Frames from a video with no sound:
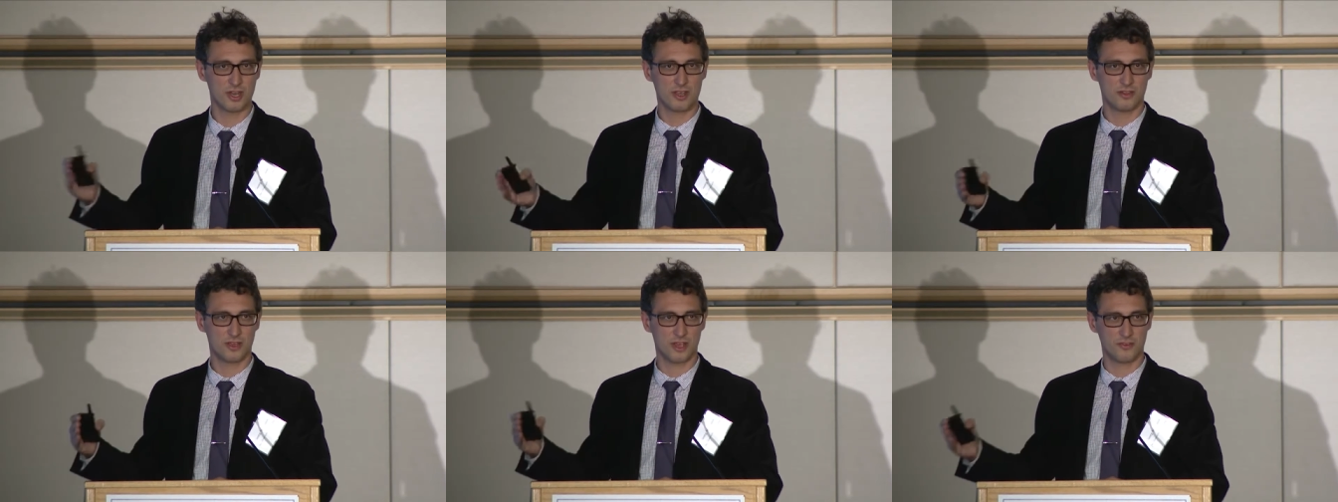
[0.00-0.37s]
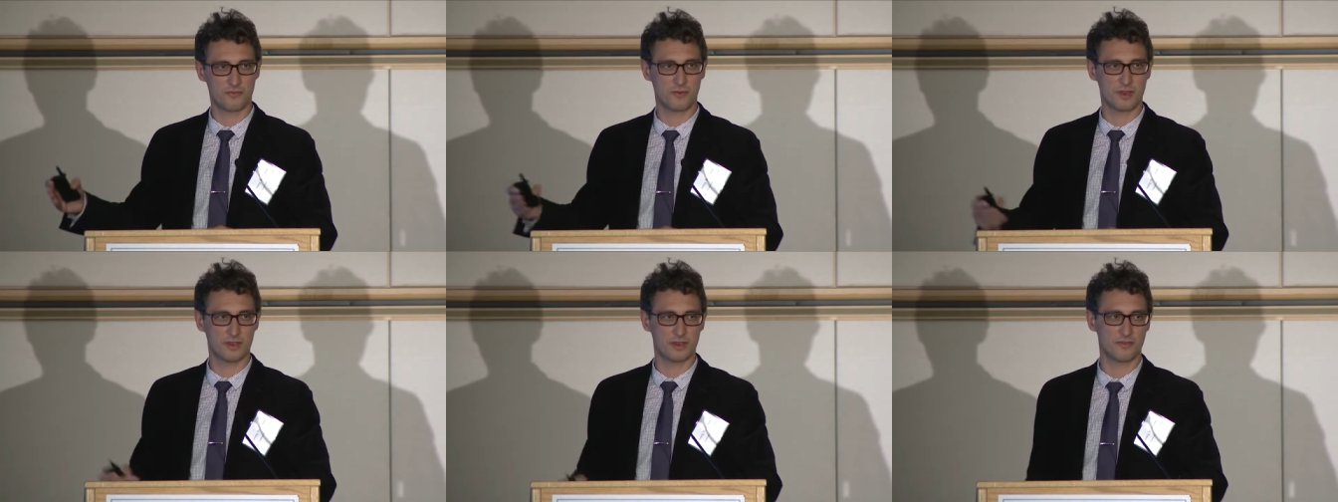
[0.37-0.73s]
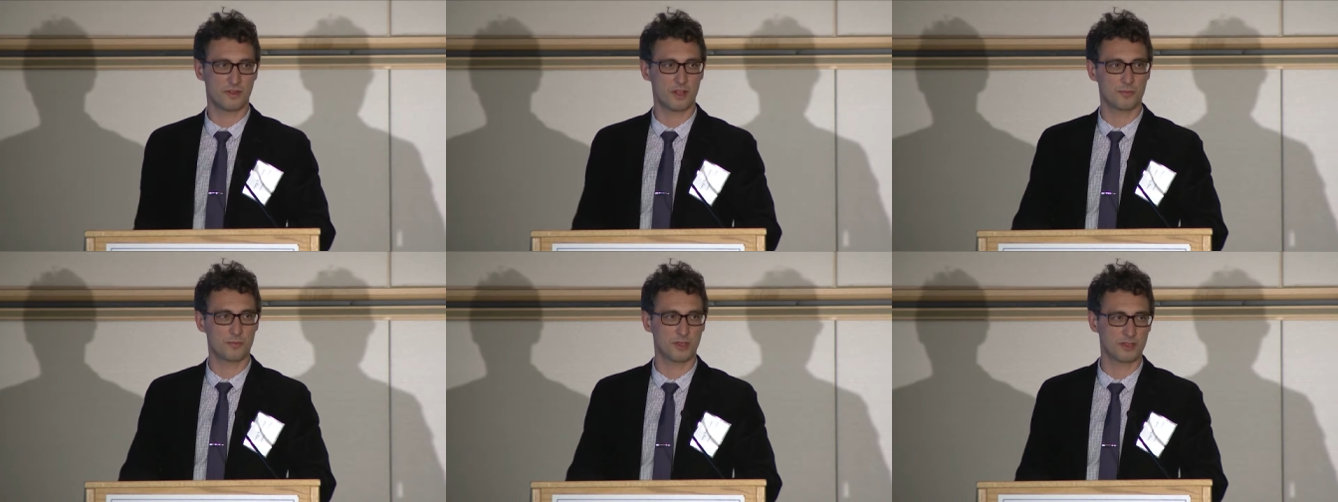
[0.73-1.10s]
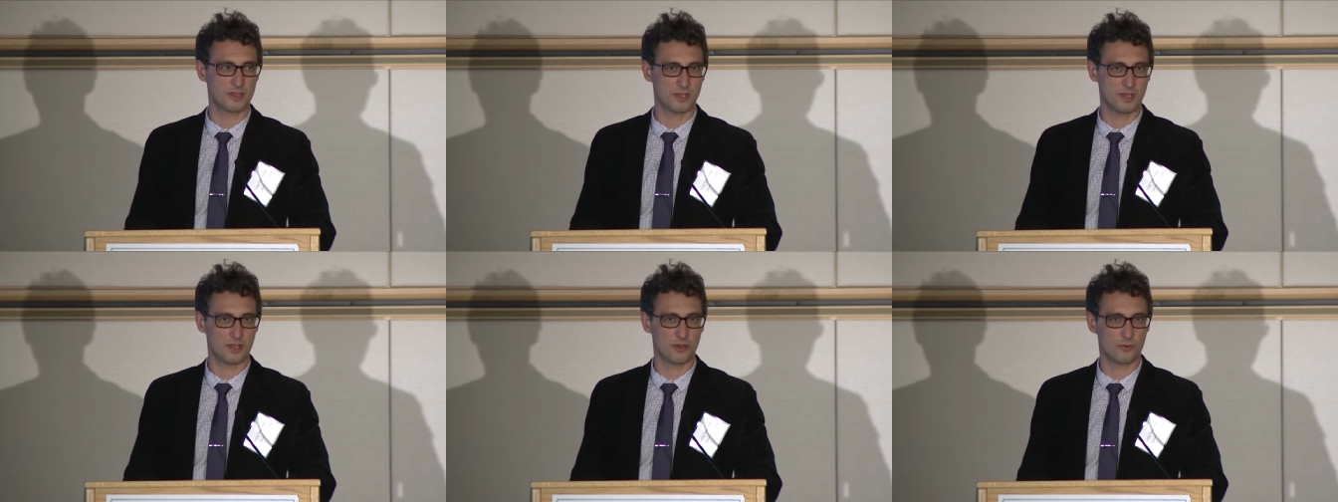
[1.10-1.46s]
they've been developing
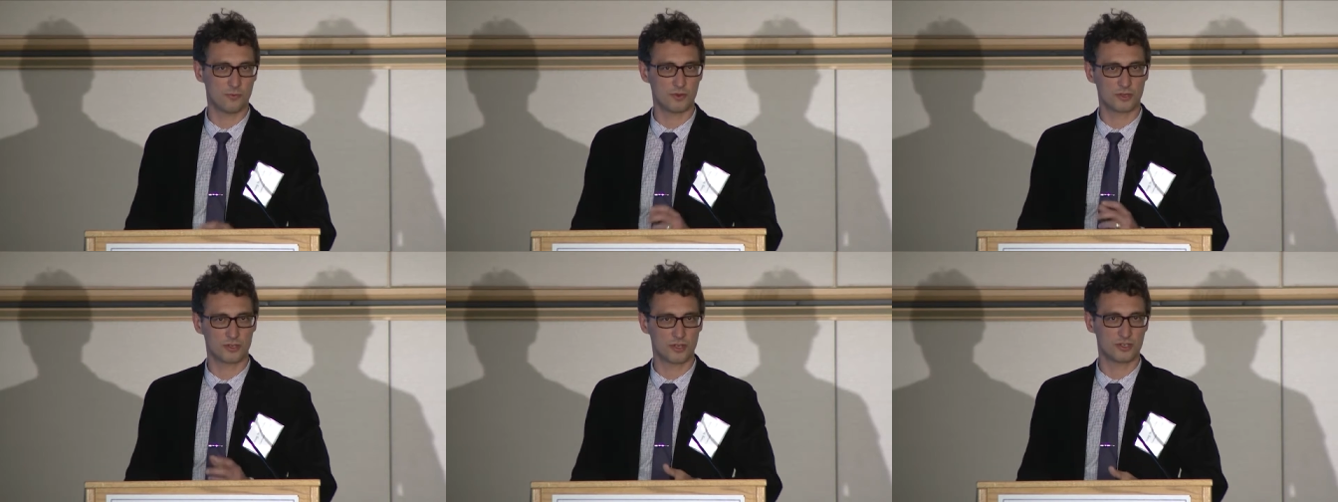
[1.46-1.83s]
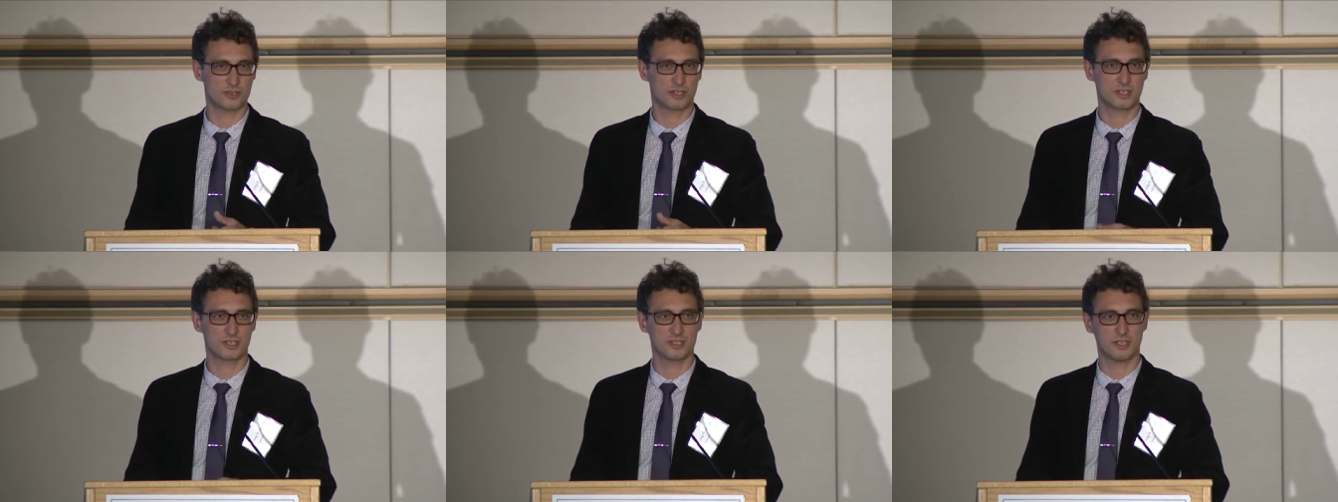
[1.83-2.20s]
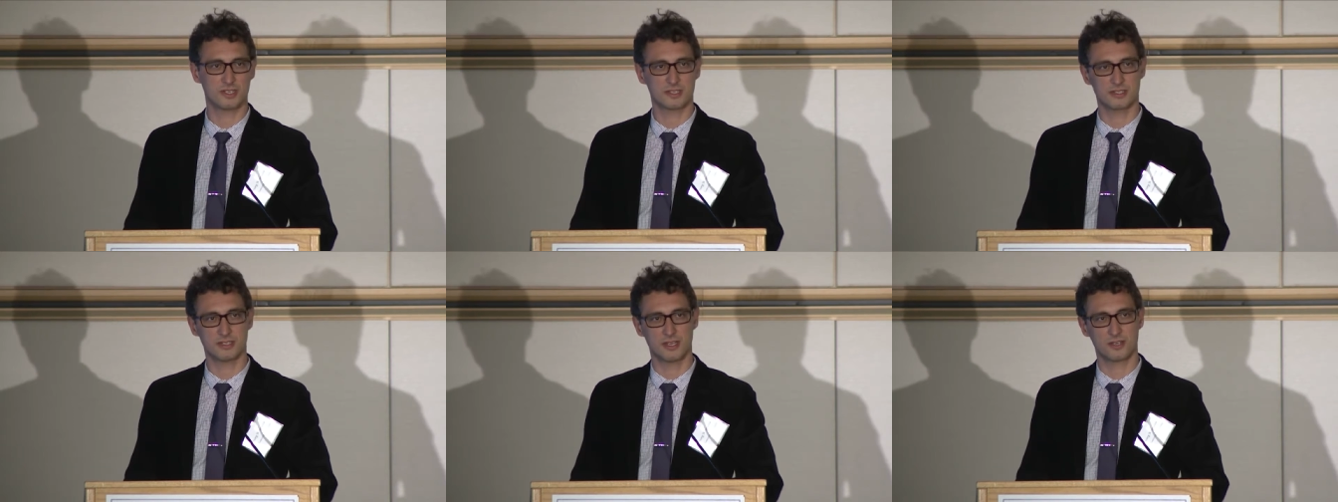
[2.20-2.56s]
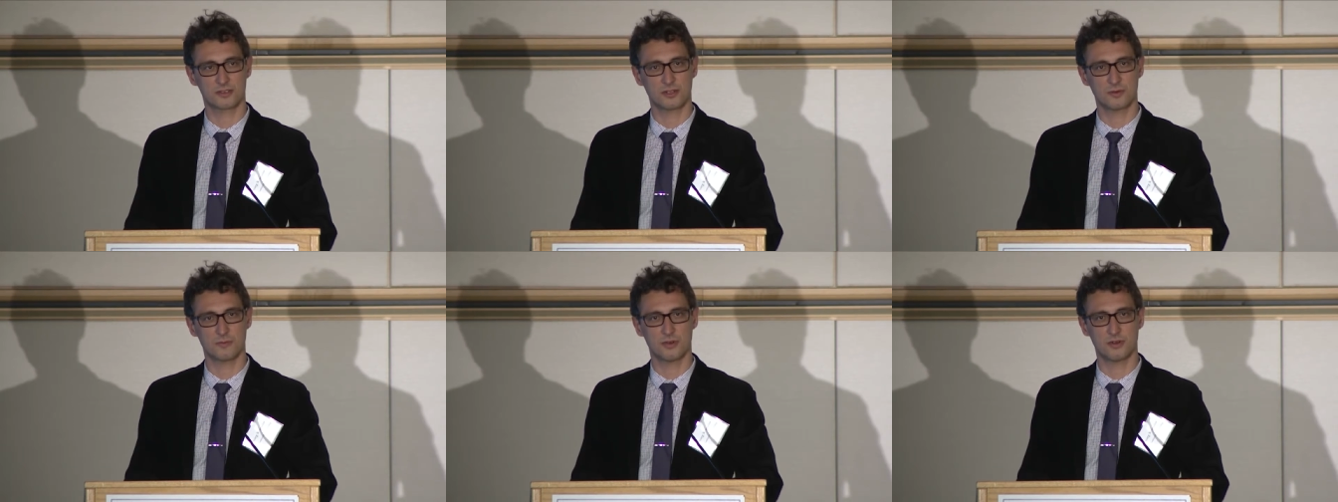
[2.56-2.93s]
the Open Contracting Data Standard
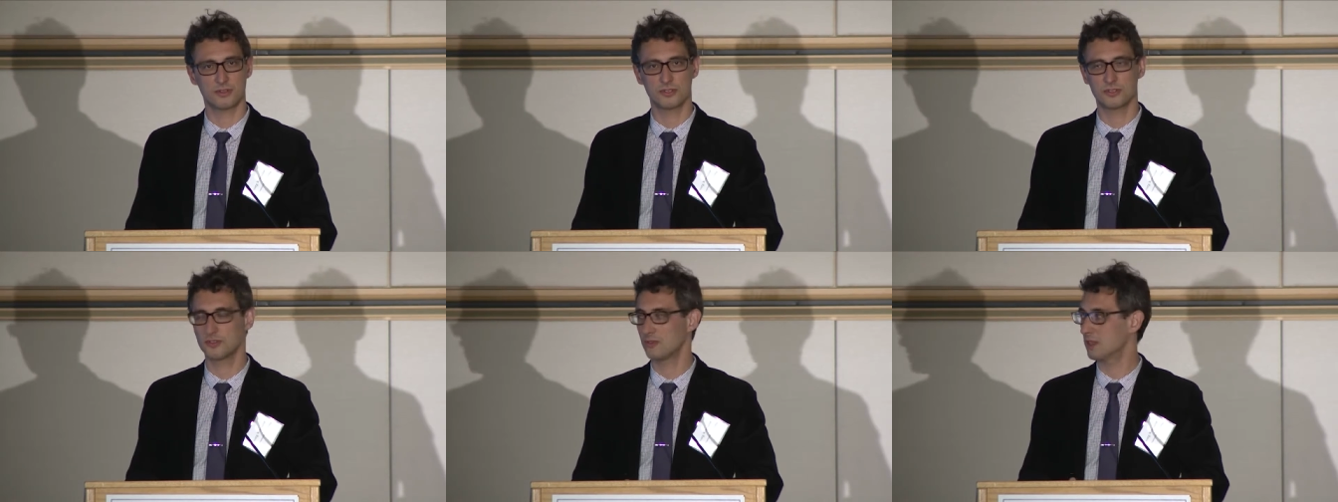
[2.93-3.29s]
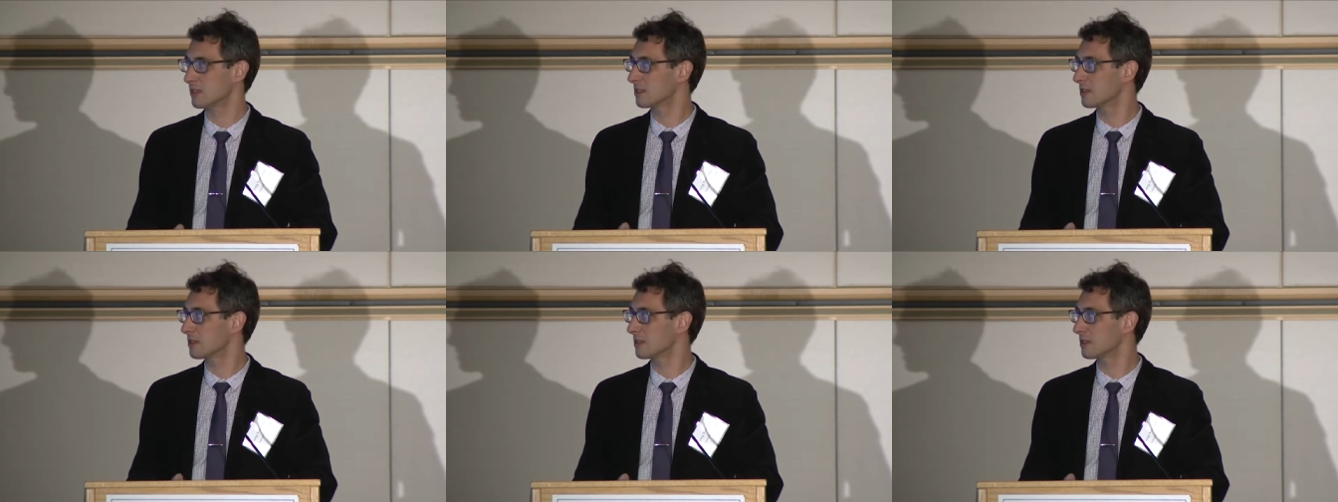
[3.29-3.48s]
component to it.